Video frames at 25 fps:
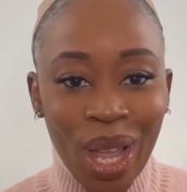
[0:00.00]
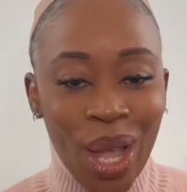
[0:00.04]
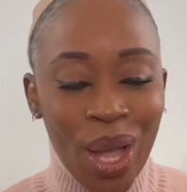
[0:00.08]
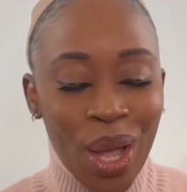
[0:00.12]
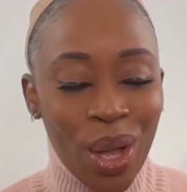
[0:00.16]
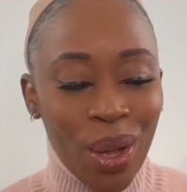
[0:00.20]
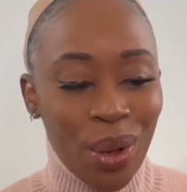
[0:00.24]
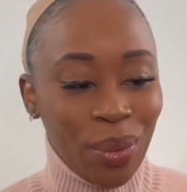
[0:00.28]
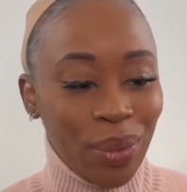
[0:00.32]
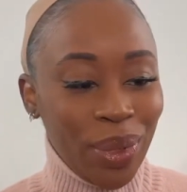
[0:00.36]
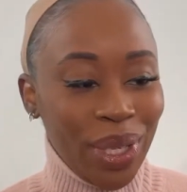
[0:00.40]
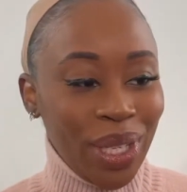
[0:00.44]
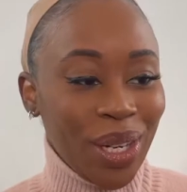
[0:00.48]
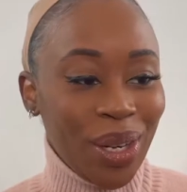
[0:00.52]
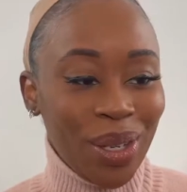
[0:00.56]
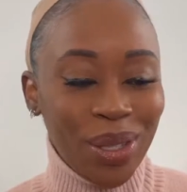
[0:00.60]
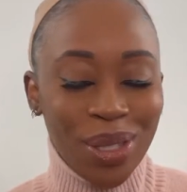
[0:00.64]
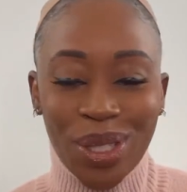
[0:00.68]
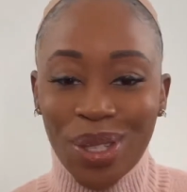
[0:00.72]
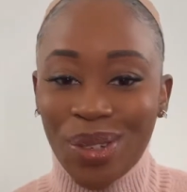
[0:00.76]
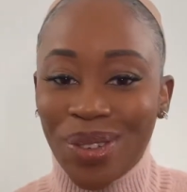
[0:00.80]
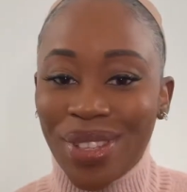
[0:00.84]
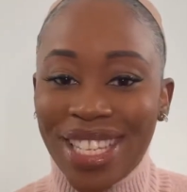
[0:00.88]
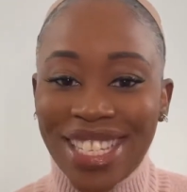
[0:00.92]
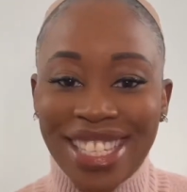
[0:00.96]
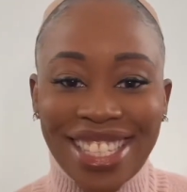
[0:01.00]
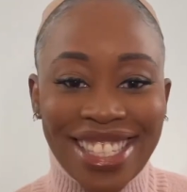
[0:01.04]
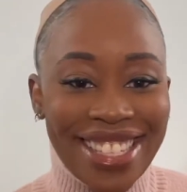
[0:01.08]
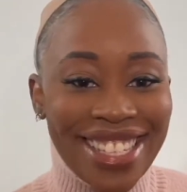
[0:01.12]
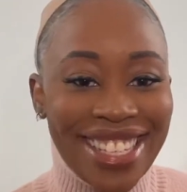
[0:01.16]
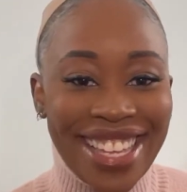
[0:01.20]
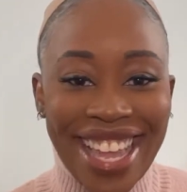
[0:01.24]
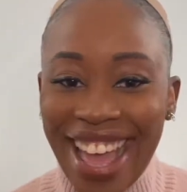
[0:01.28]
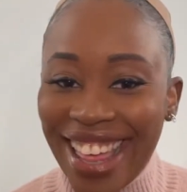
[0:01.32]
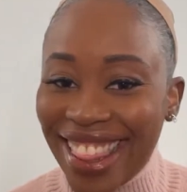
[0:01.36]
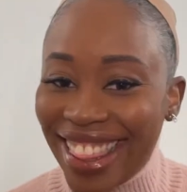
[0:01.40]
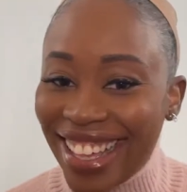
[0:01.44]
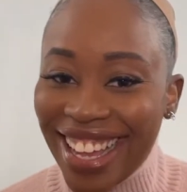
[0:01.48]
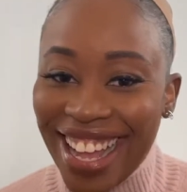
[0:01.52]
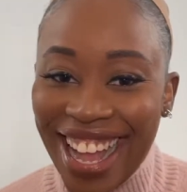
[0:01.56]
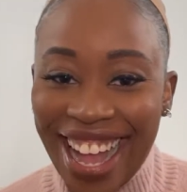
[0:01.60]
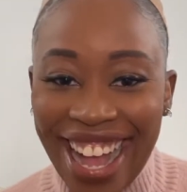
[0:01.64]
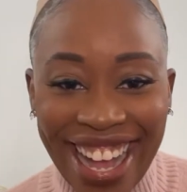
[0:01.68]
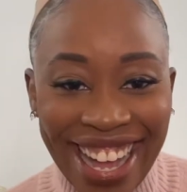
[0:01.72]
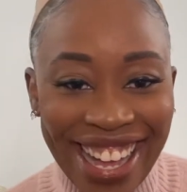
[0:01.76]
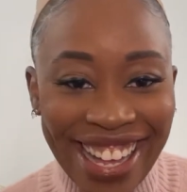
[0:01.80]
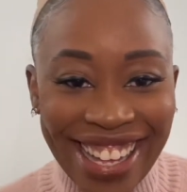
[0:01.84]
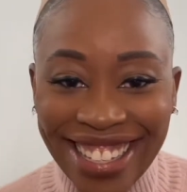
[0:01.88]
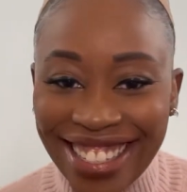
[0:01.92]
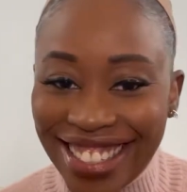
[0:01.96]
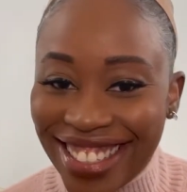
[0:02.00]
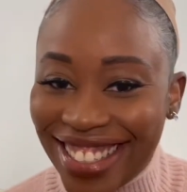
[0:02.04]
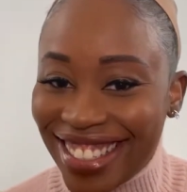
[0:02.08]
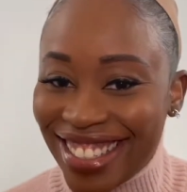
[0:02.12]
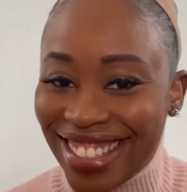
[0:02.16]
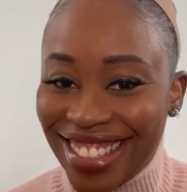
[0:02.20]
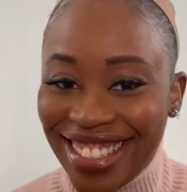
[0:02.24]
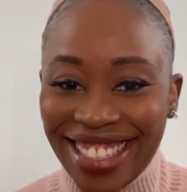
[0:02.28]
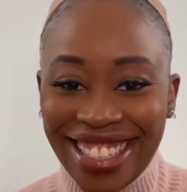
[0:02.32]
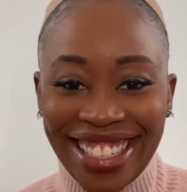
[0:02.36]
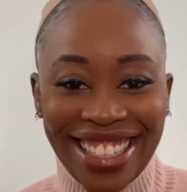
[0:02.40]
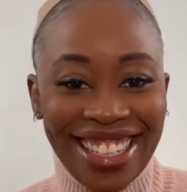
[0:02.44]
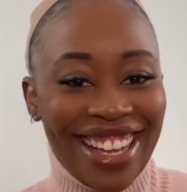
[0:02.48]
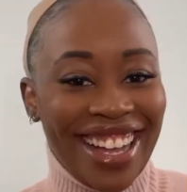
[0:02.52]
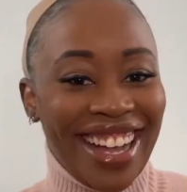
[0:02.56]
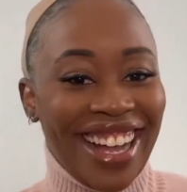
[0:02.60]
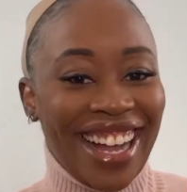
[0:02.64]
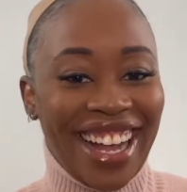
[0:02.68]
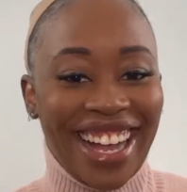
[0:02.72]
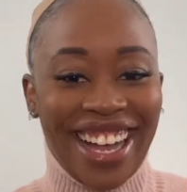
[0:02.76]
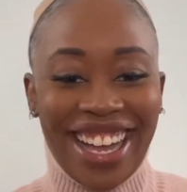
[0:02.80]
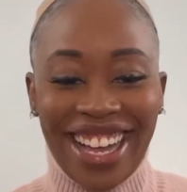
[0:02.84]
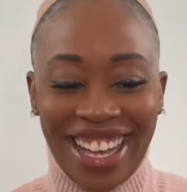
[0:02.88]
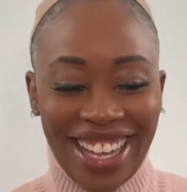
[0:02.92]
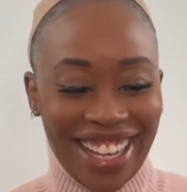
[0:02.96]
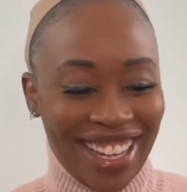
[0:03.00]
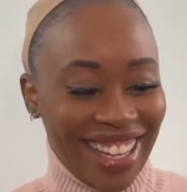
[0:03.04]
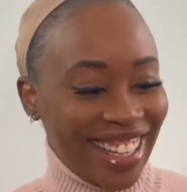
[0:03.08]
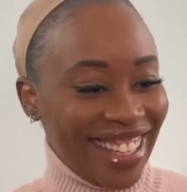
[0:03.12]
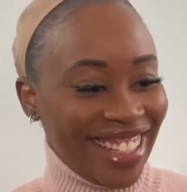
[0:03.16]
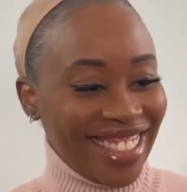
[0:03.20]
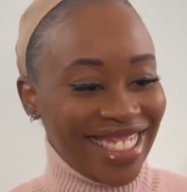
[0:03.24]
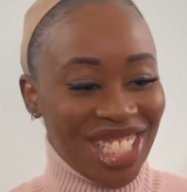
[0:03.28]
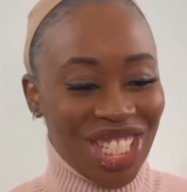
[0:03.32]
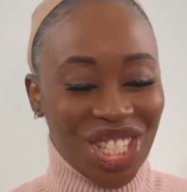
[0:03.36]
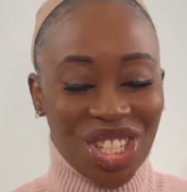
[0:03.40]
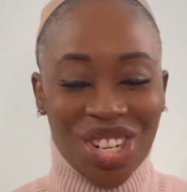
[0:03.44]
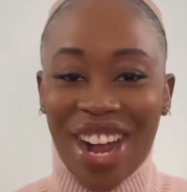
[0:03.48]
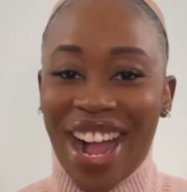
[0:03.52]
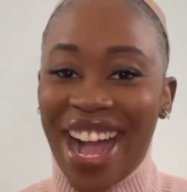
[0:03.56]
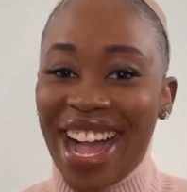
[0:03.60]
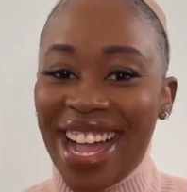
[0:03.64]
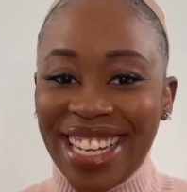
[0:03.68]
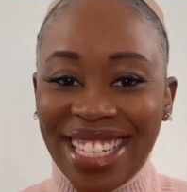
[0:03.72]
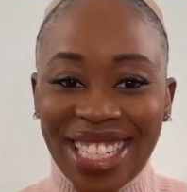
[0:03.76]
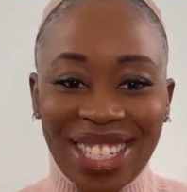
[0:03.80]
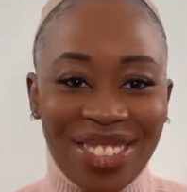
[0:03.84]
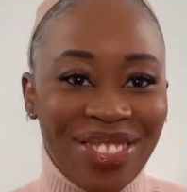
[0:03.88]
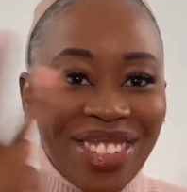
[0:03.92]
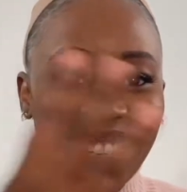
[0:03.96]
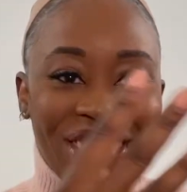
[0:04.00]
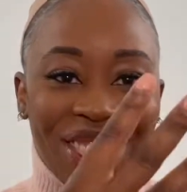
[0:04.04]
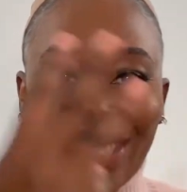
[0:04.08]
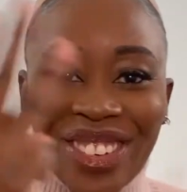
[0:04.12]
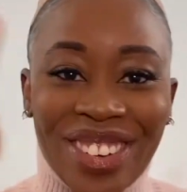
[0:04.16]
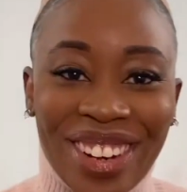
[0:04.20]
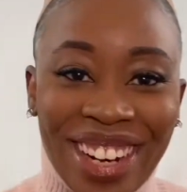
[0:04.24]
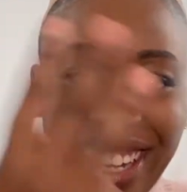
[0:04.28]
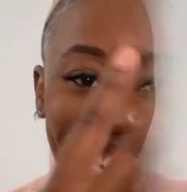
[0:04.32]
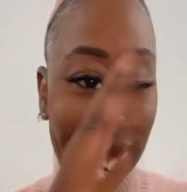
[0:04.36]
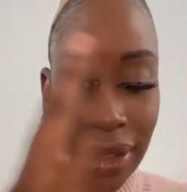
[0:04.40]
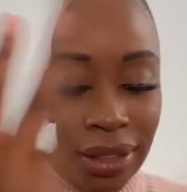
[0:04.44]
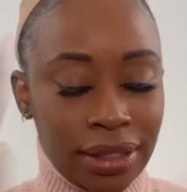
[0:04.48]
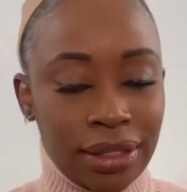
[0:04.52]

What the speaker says: we gonna do this together, guys. Try number 3.